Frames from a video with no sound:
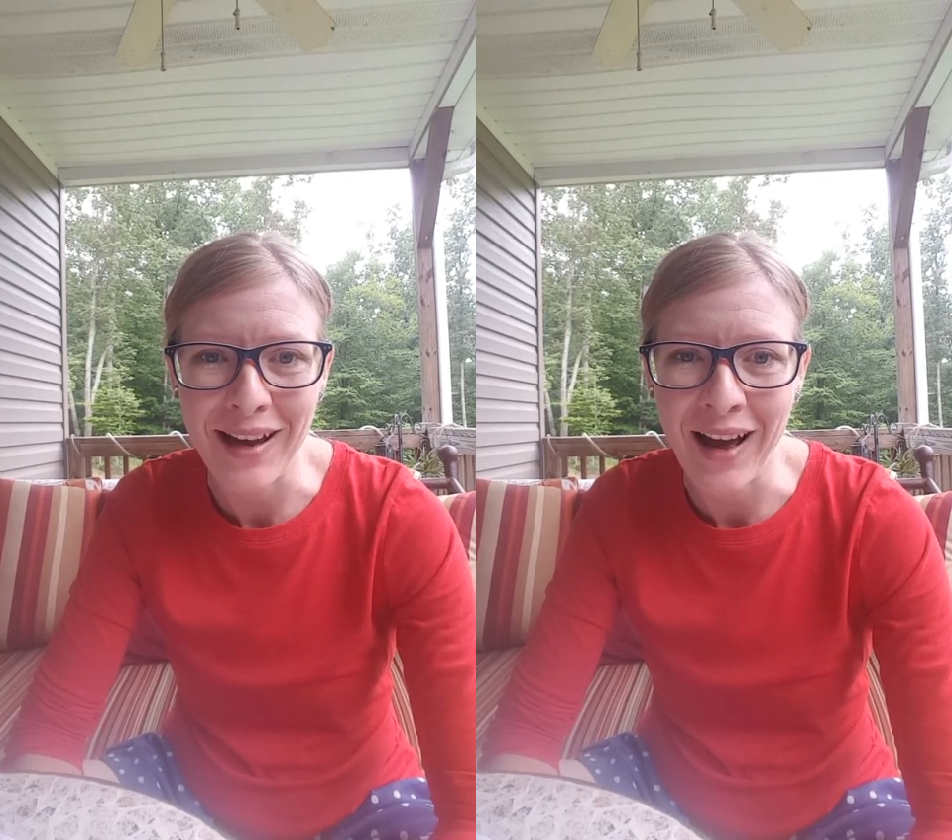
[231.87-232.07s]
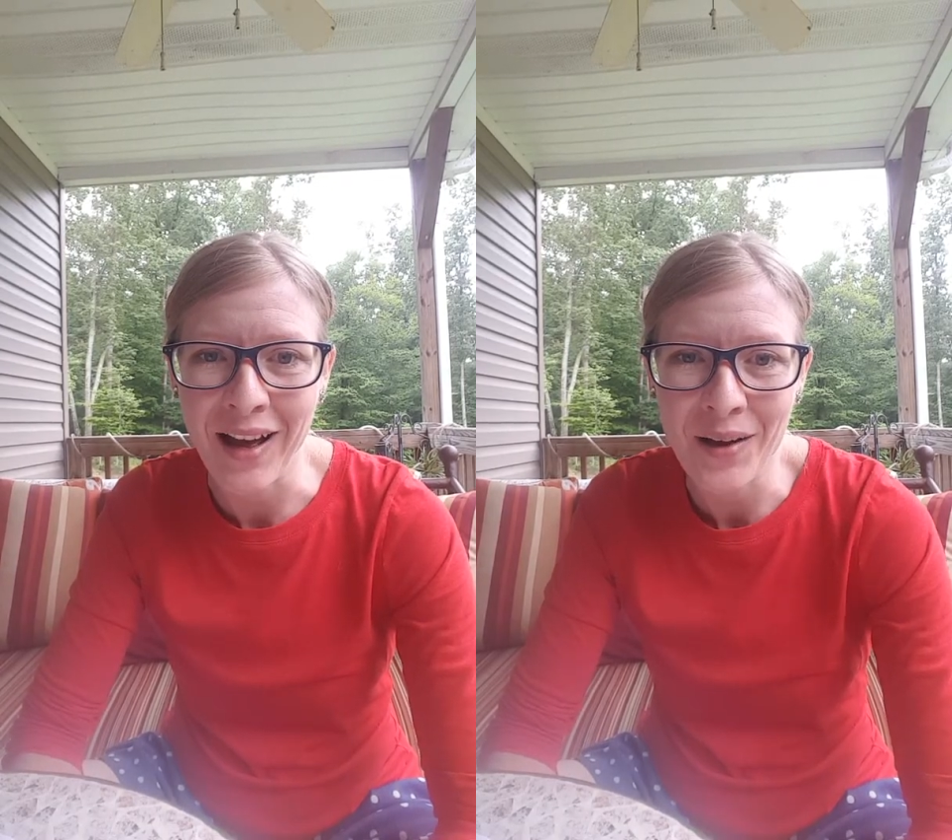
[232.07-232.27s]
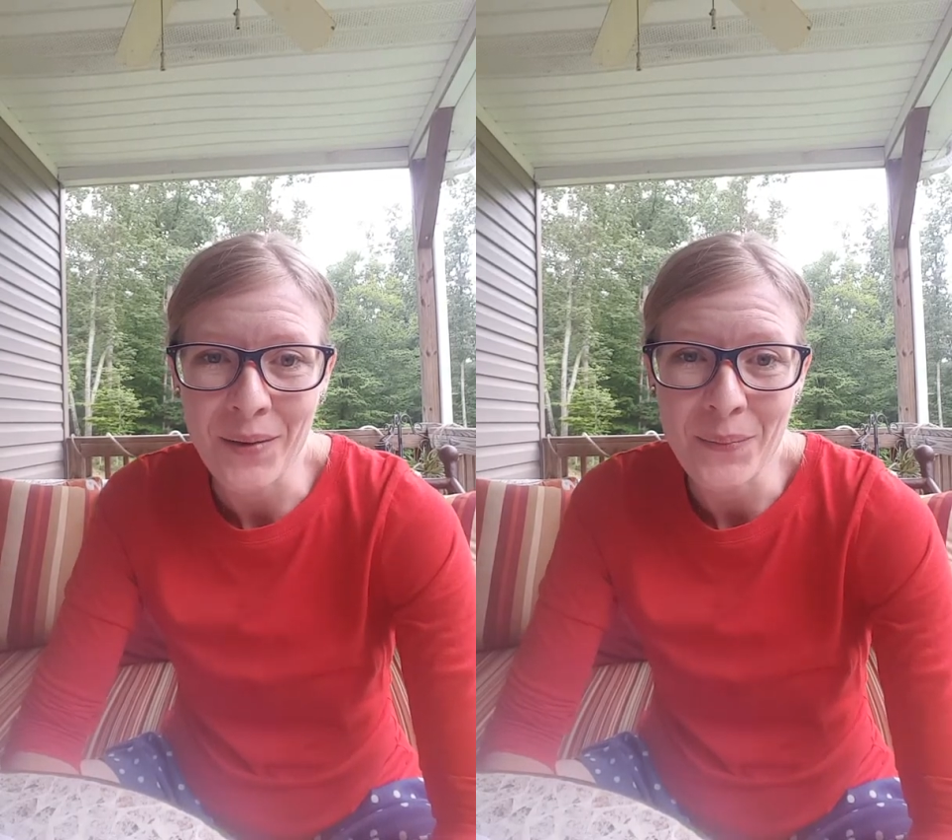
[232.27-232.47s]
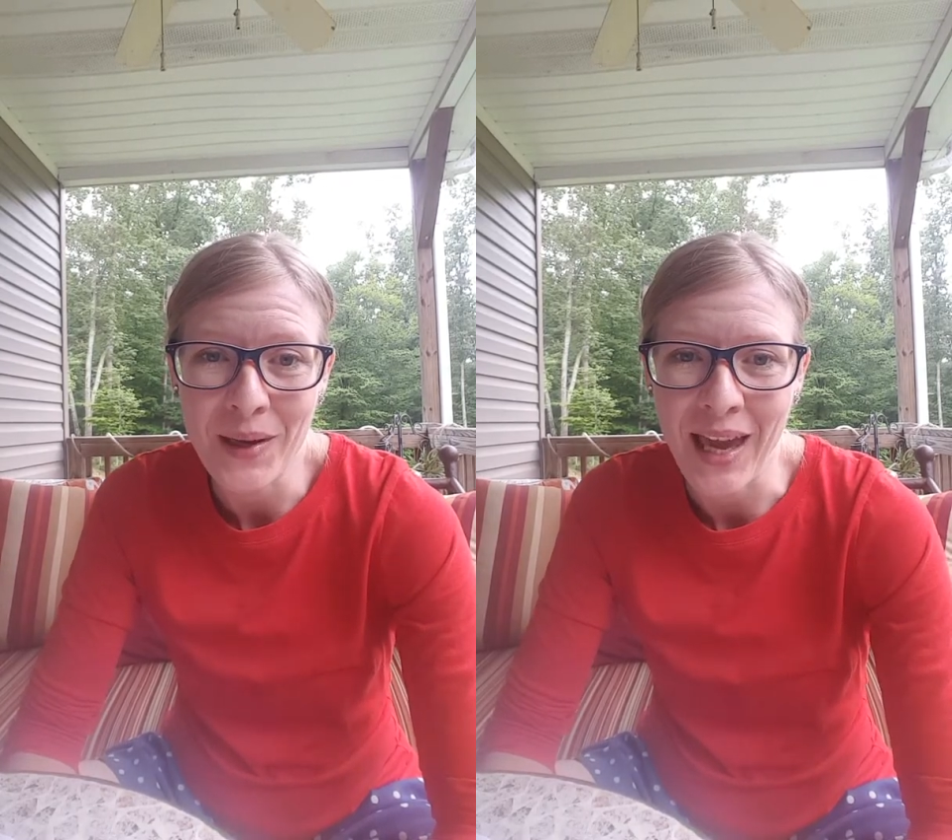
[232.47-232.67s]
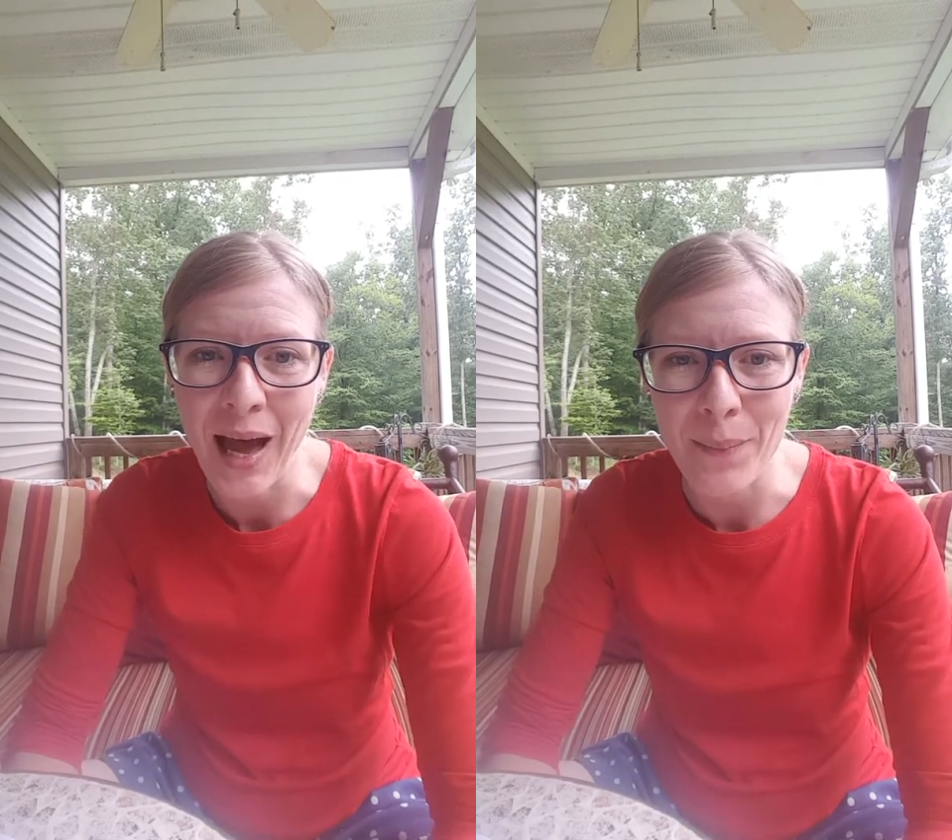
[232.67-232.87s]
I'll
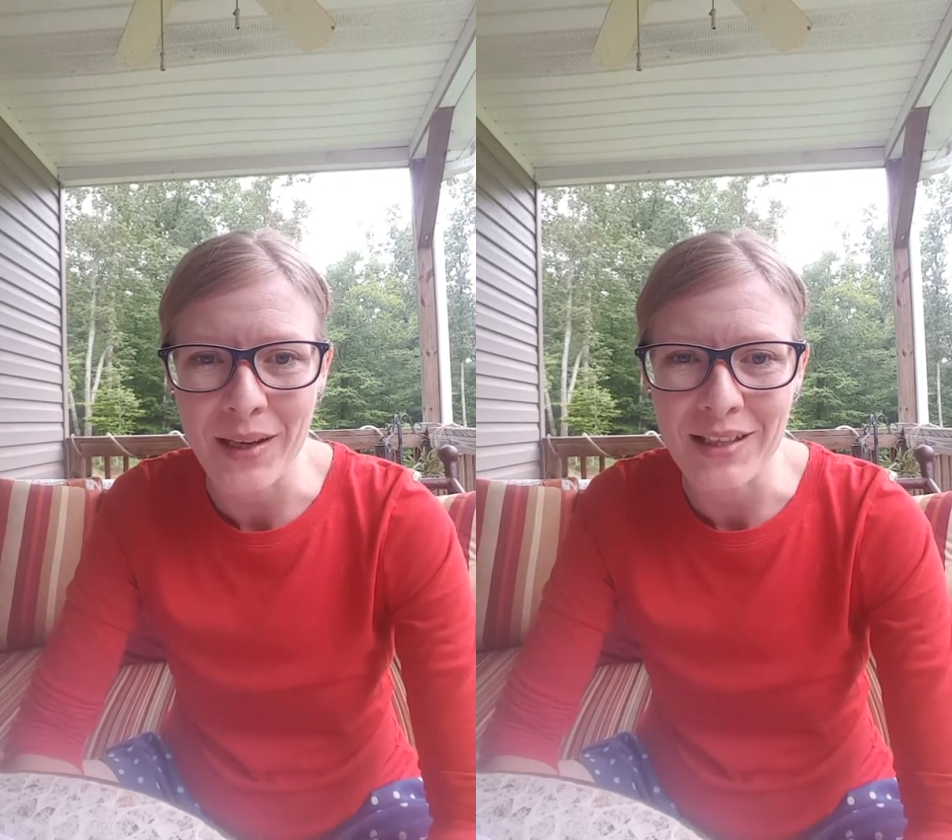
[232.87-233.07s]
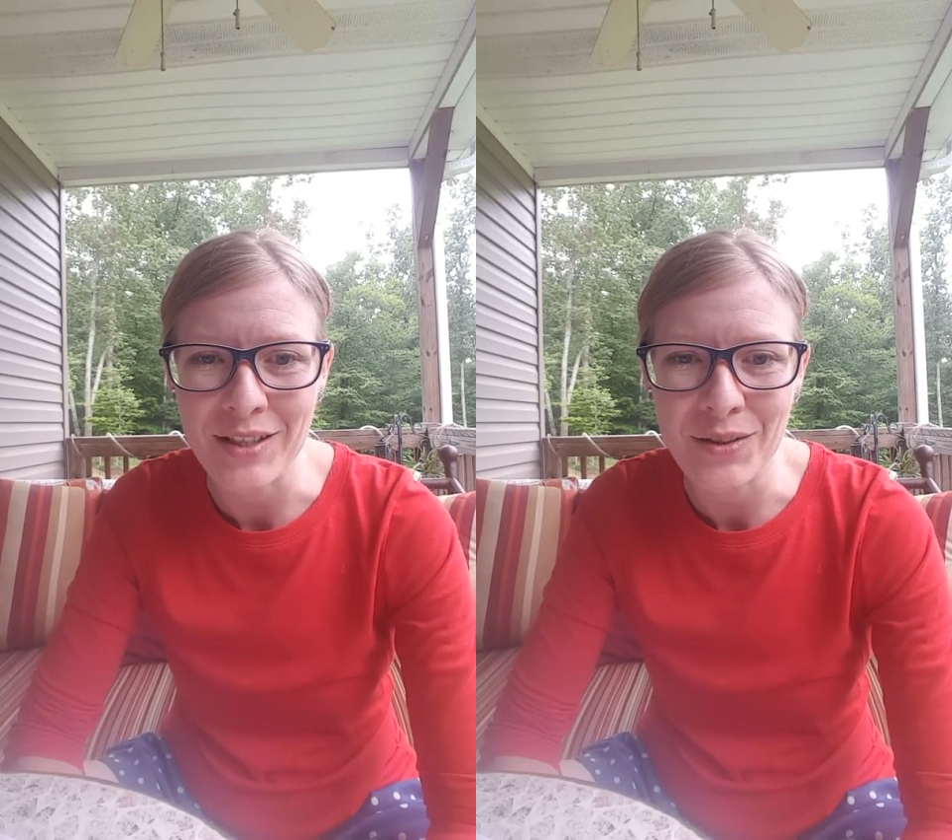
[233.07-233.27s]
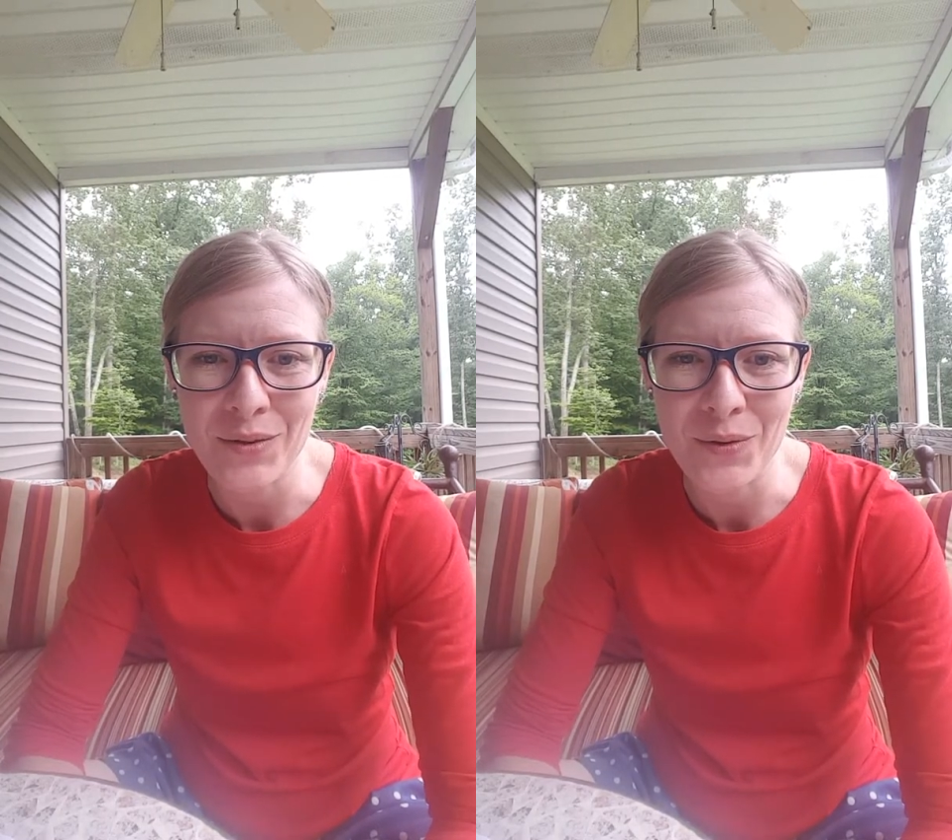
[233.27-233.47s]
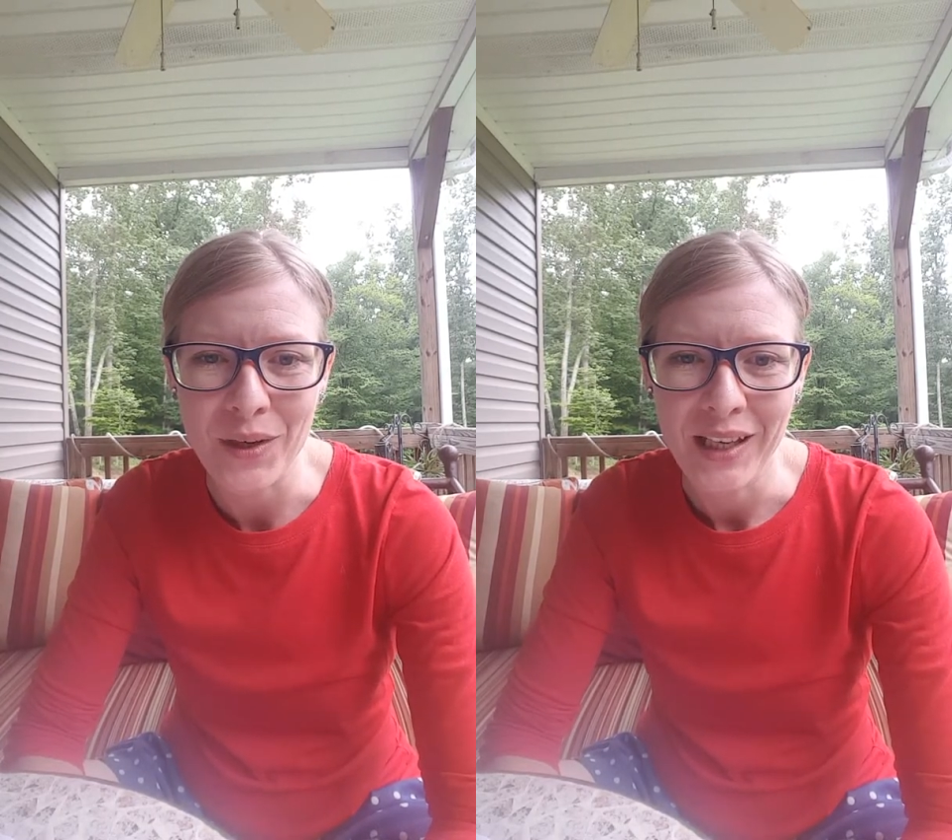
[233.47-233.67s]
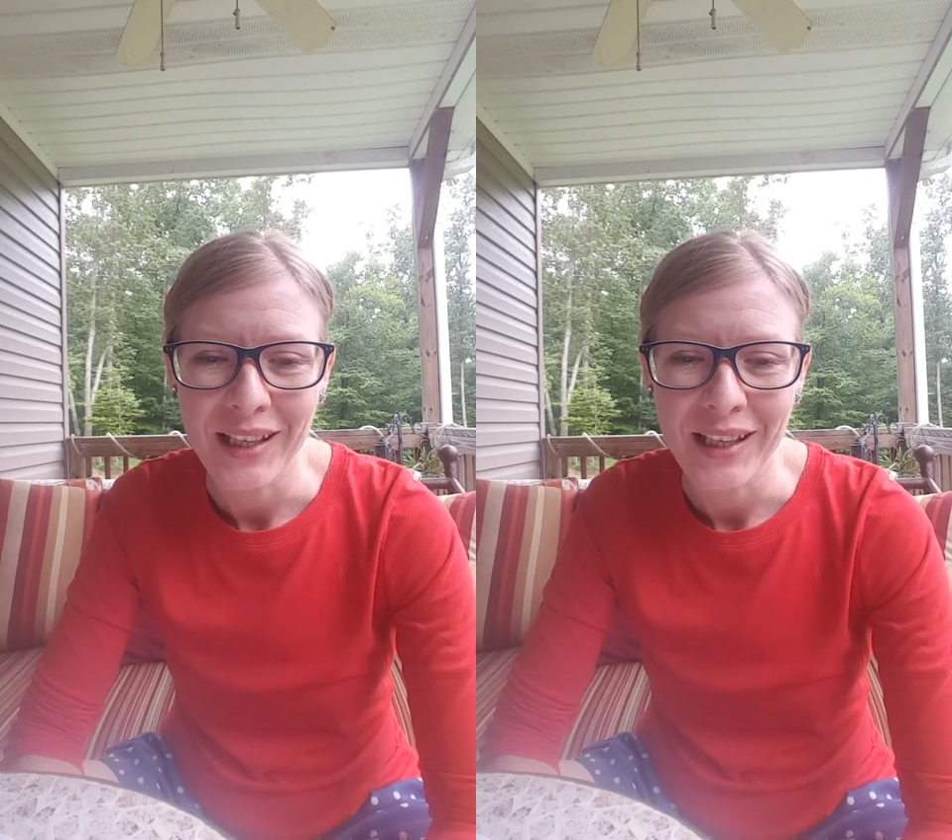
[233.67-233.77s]
be happy to